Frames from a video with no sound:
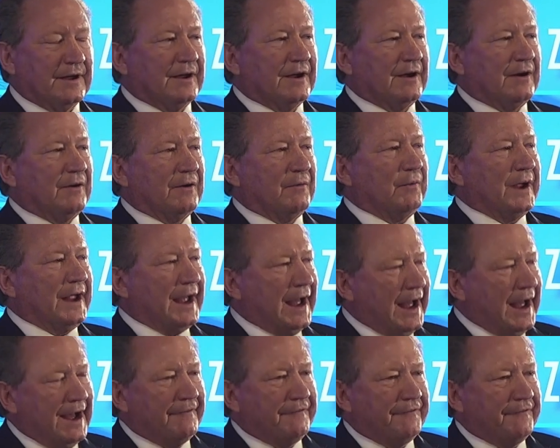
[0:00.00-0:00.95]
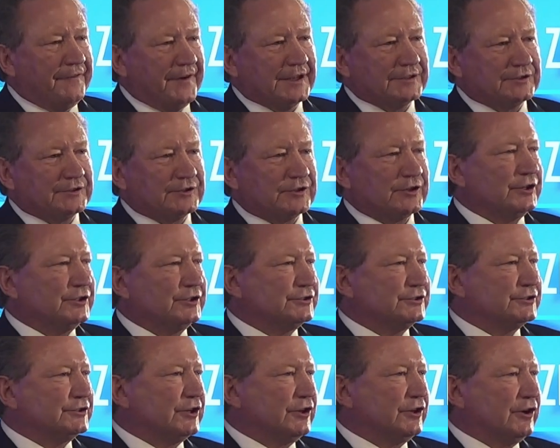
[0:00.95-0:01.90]
We have a
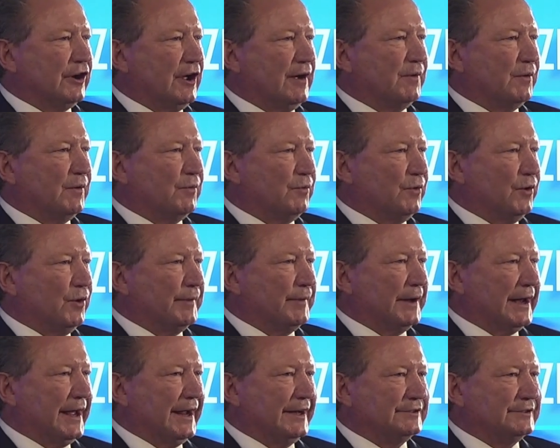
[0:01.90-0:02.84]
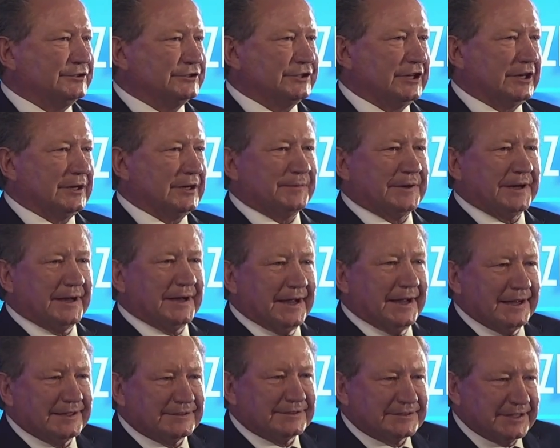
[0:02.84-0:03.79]
solution to global warming, ladies and gentlemen.
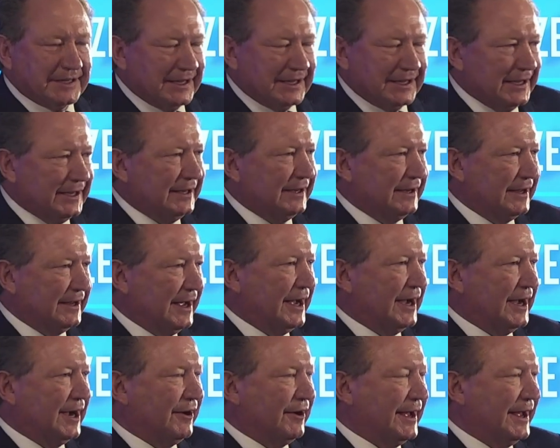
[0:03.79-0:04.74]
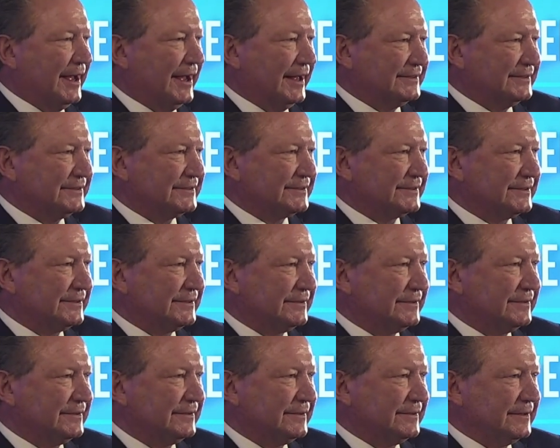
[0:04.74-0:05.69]
It's in our hands.
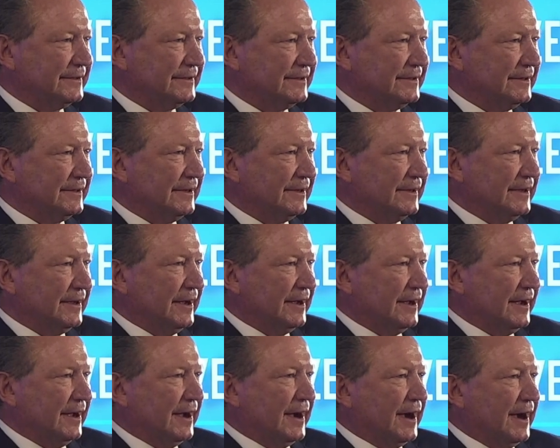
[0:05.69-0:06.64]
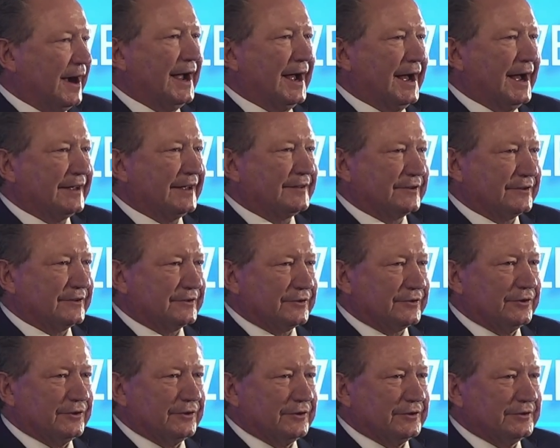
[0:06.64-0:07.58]
I ask us
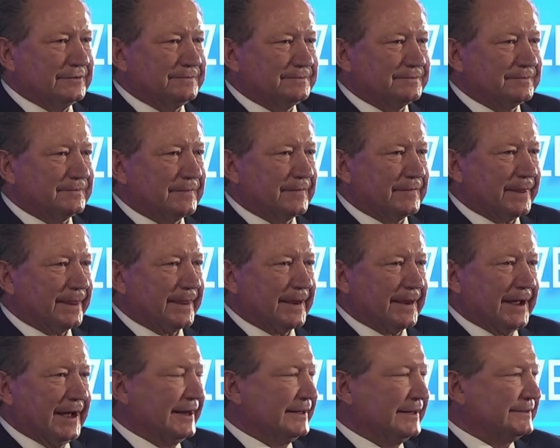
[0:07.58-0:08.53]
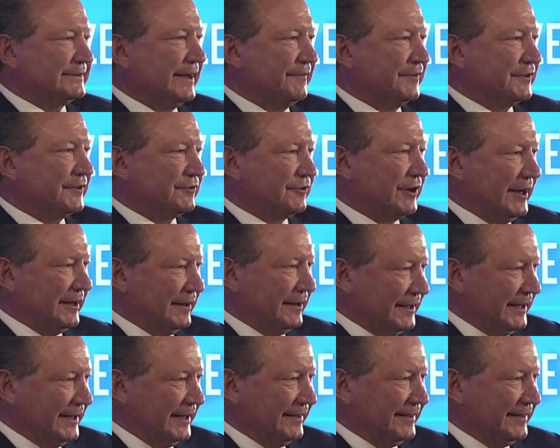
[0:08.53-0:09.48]
all, and let's have Australia
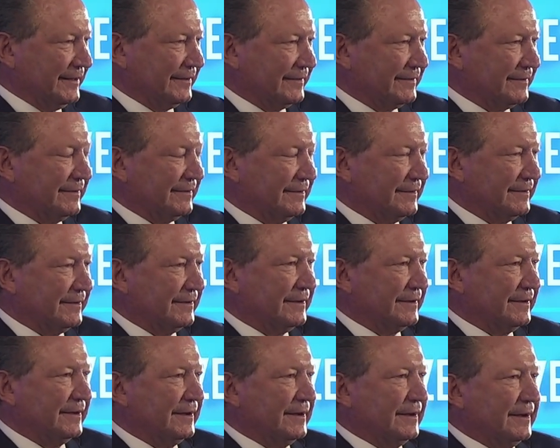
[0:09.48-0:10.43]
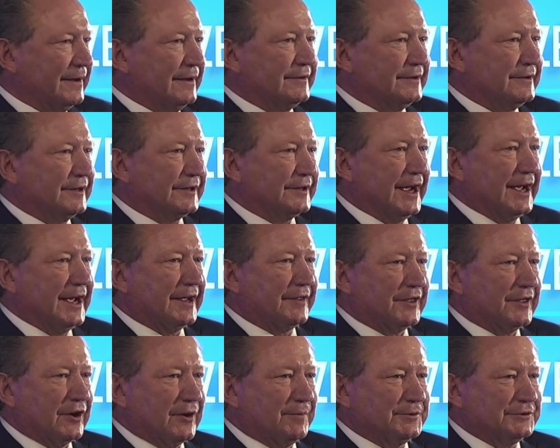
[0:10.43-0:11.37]
lead this, to take
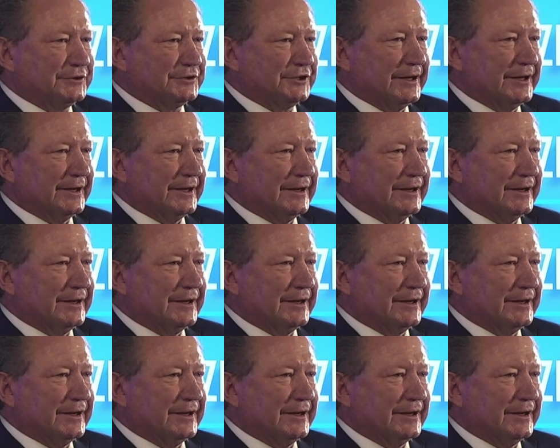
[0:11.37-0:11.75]
that opportunity.